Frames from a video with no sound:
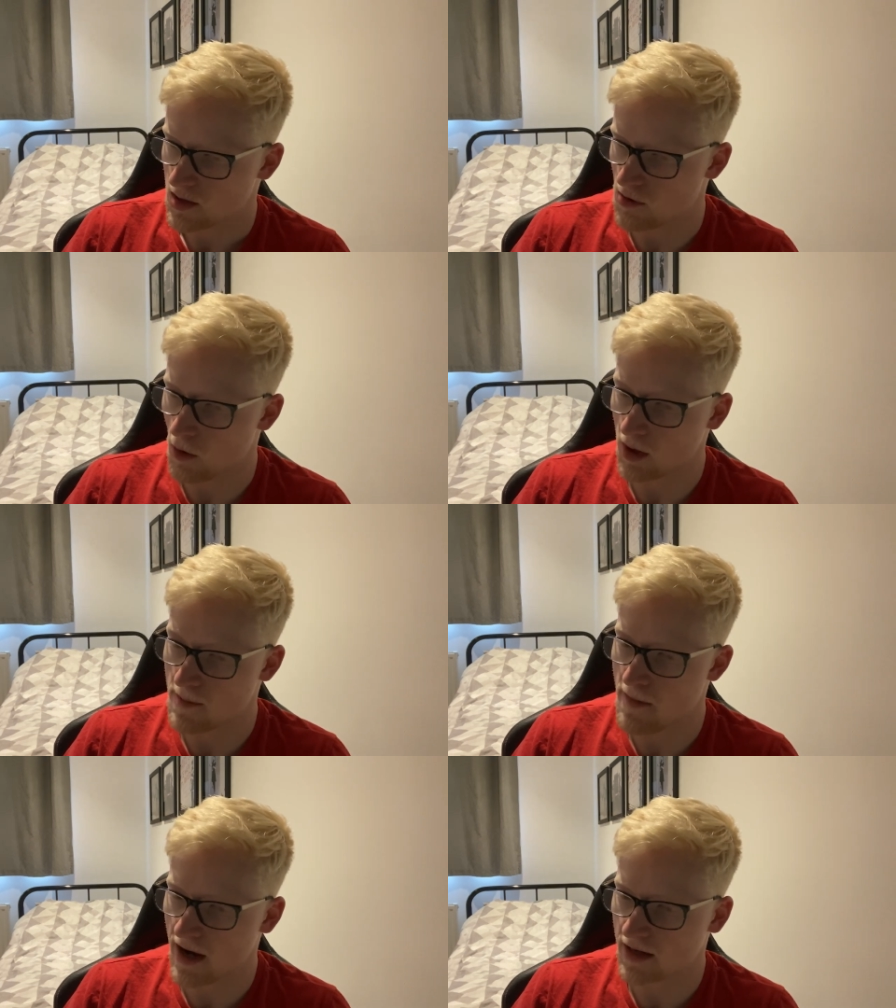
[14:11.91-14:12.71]
Do I want
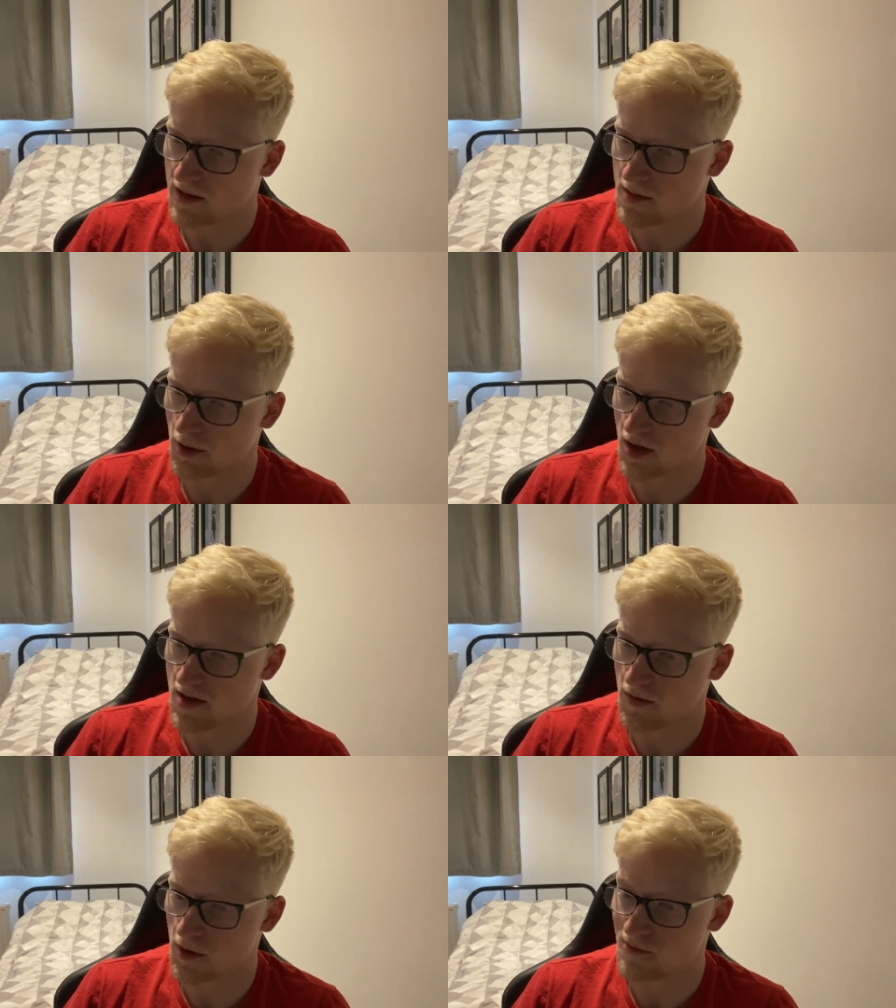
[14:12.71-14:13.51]
him back, to be
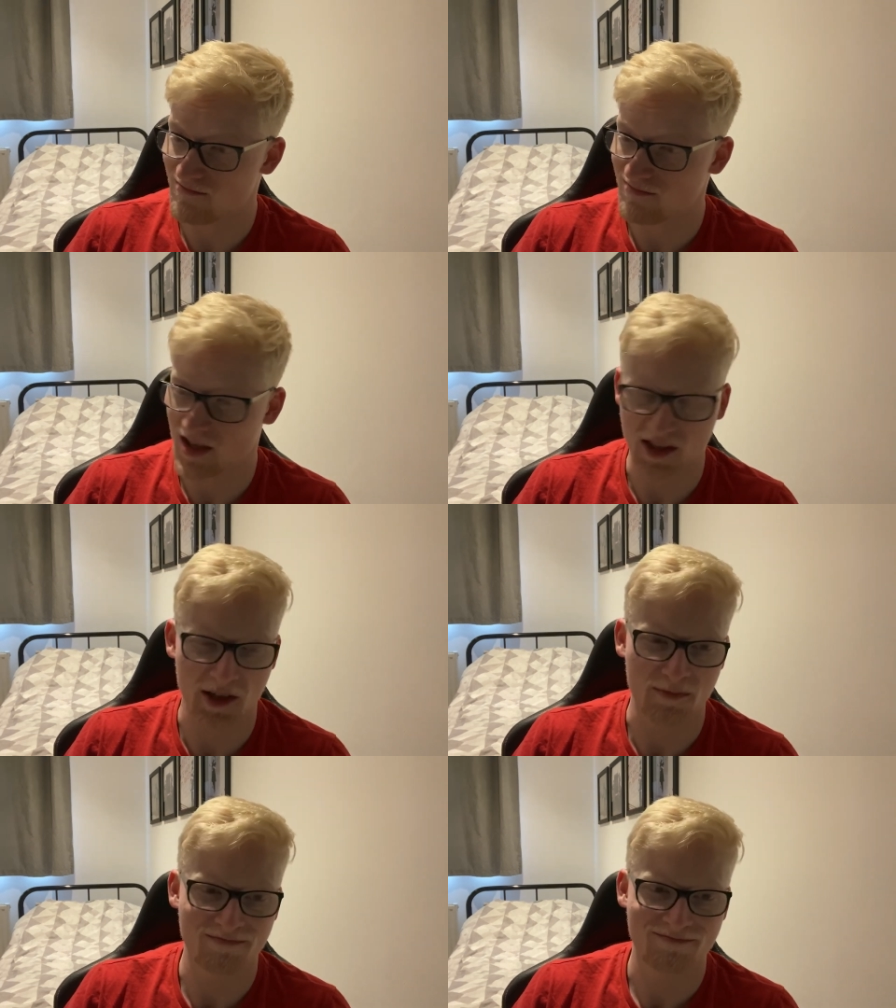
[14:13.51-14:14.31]
honest with you? I
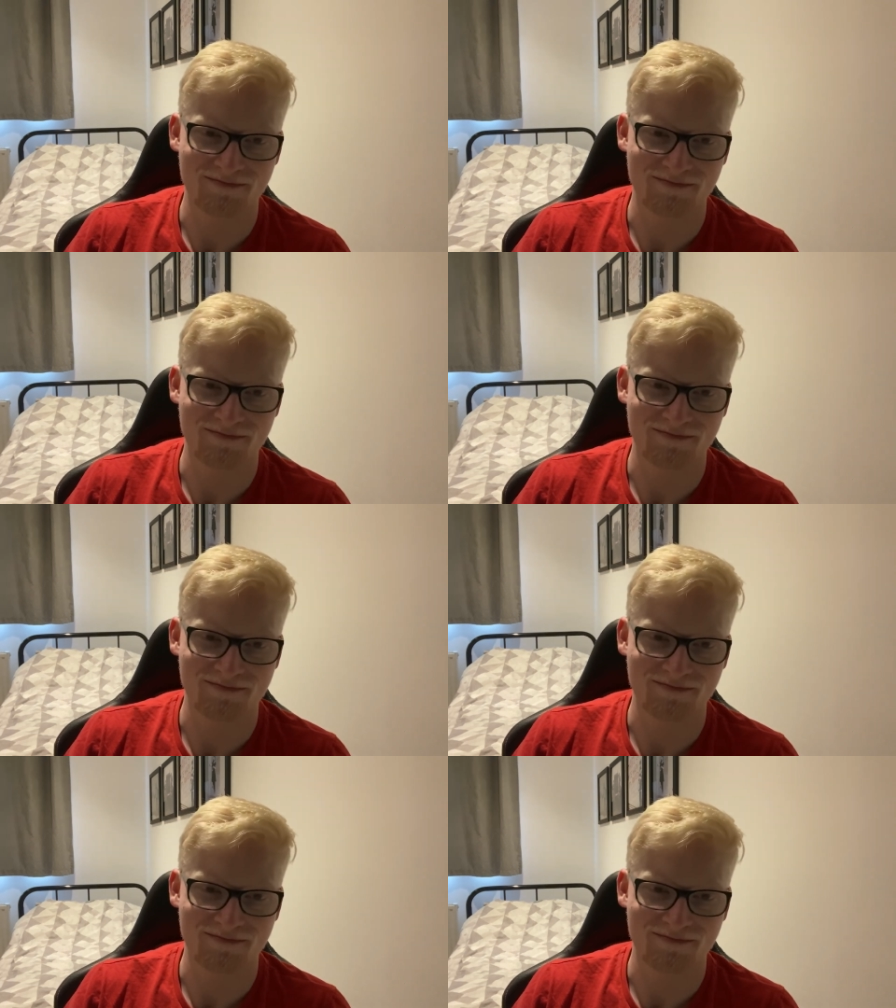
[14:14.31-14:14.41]
don't.